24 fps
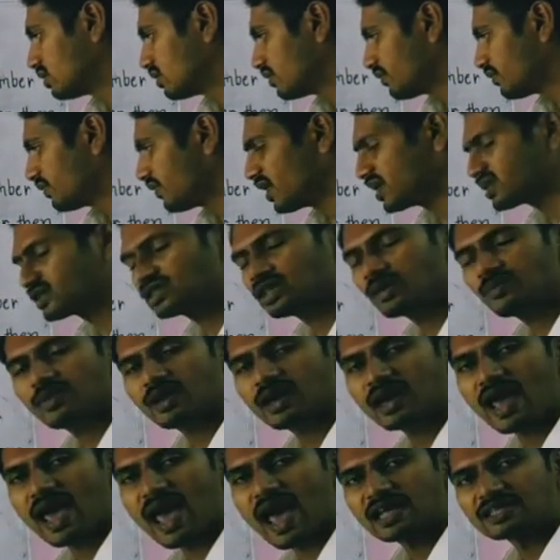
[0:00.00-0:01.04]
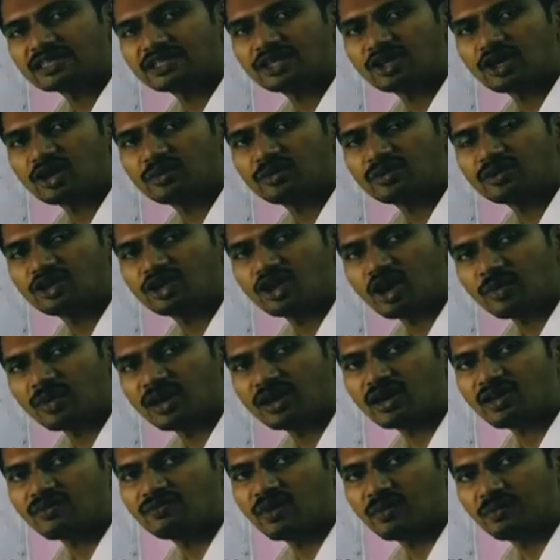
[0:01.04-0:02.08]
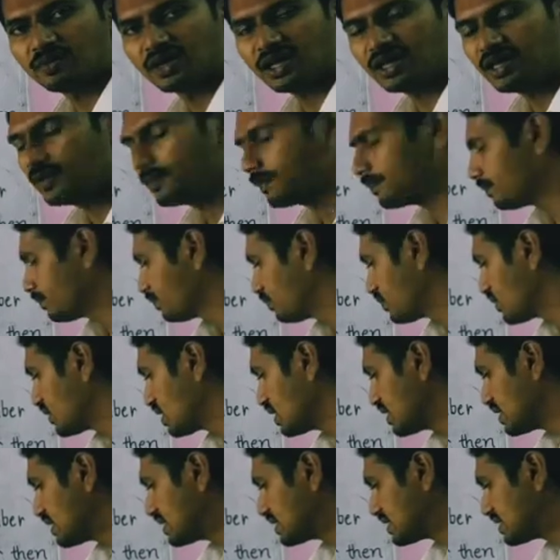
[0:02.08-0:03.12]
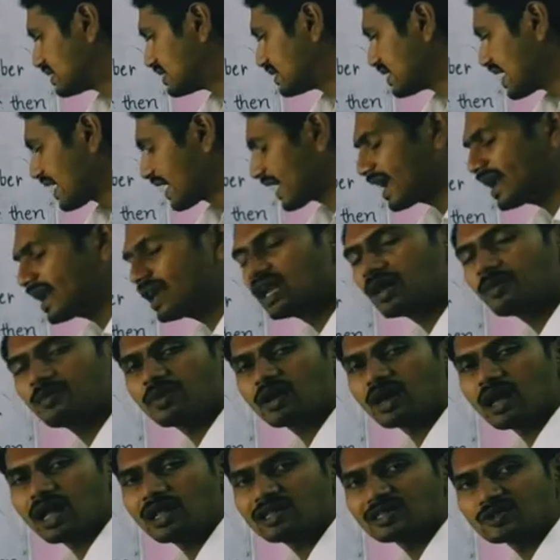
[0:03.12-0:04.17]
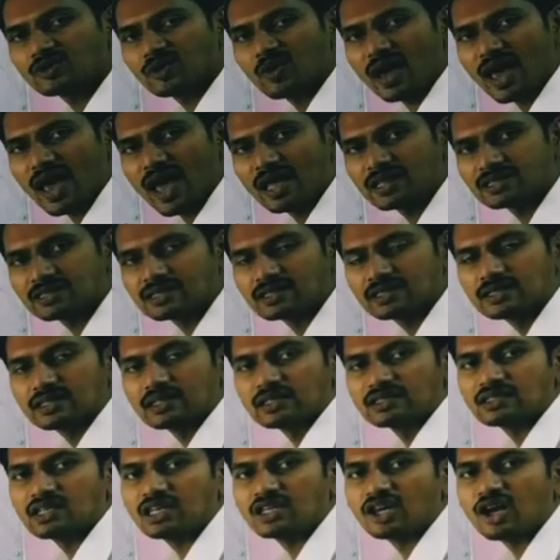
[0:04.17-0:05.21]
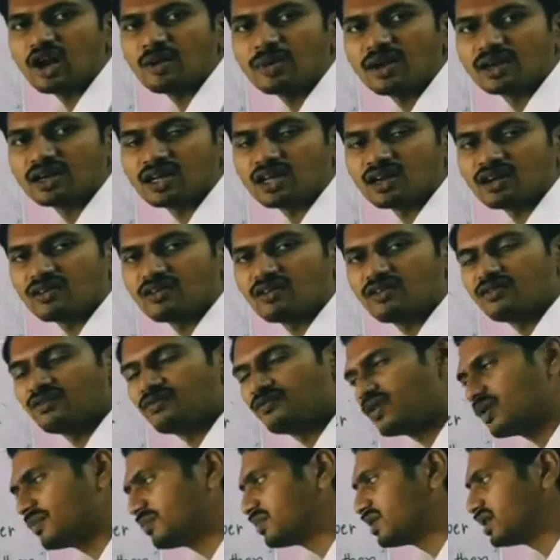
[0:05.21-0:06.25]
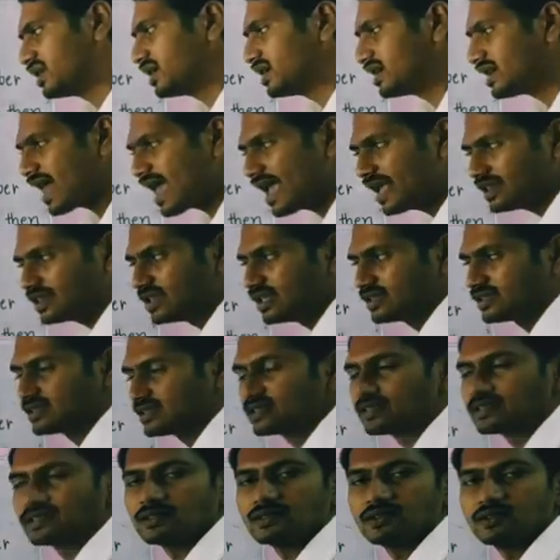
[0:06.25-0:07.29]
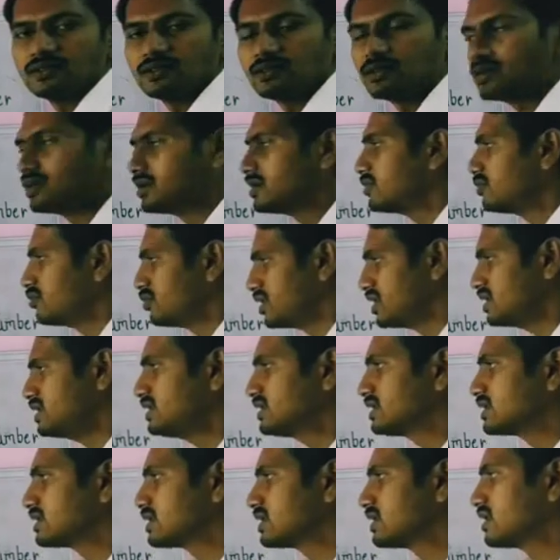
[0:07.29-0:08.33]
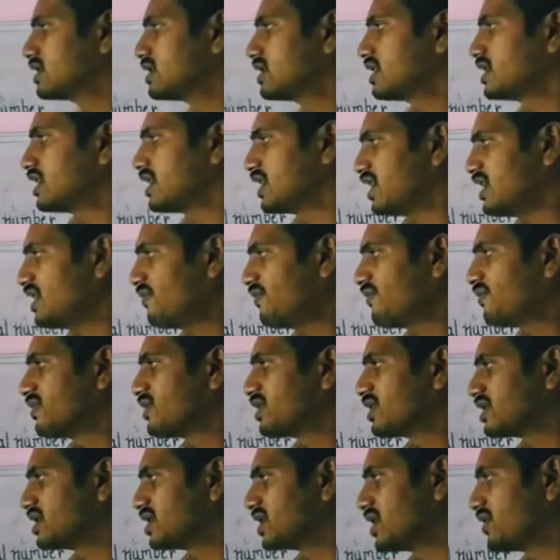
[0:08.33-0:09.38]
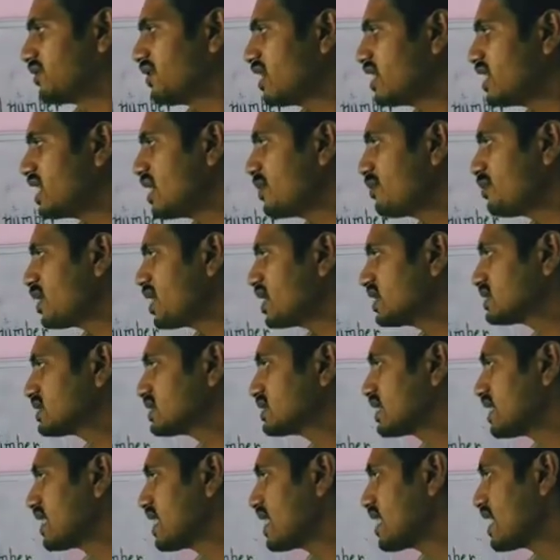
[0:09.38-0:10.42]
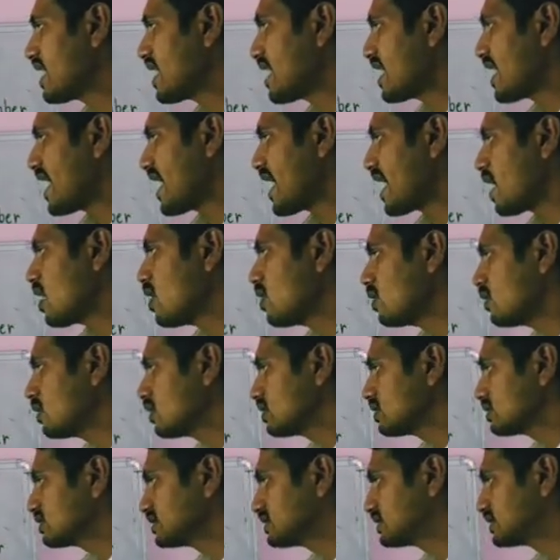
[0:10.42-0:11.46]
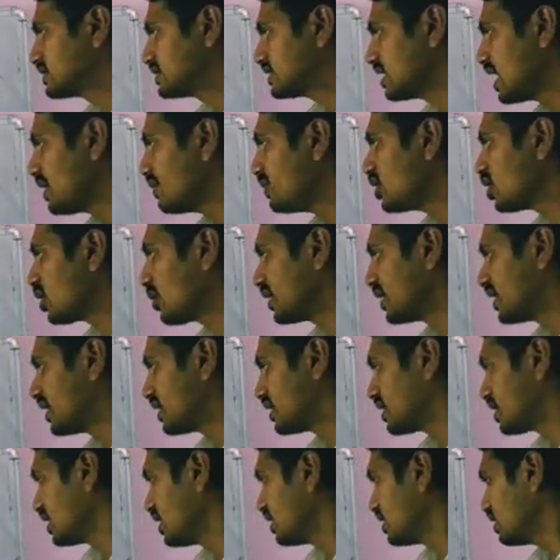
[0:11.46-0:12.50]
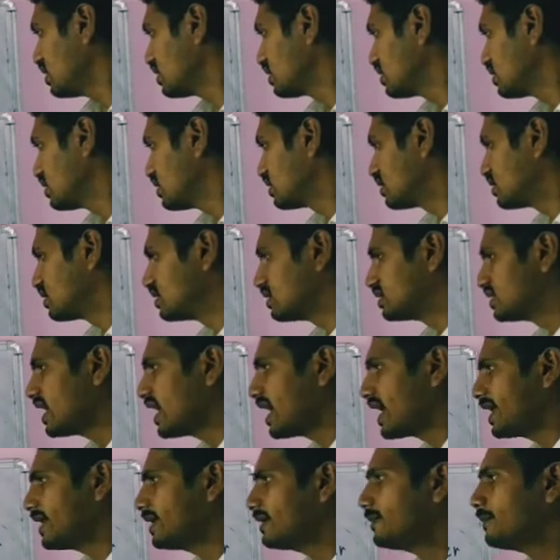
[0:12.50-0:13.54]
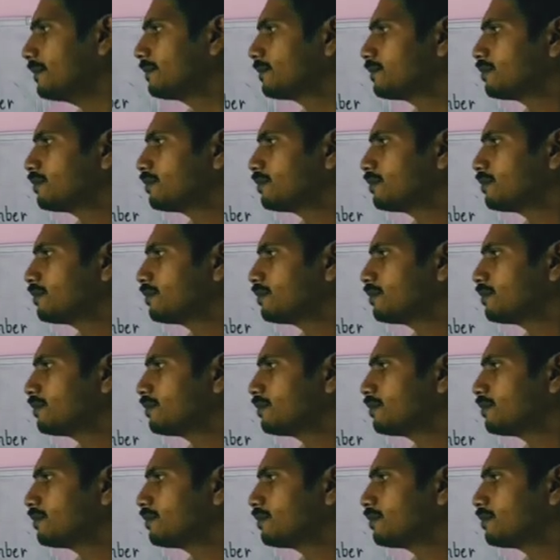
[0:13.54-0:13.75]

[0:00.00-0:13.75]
First number has denominator 50, second number also has the denominator 50. Like this. Means if given numbers have same denominator, then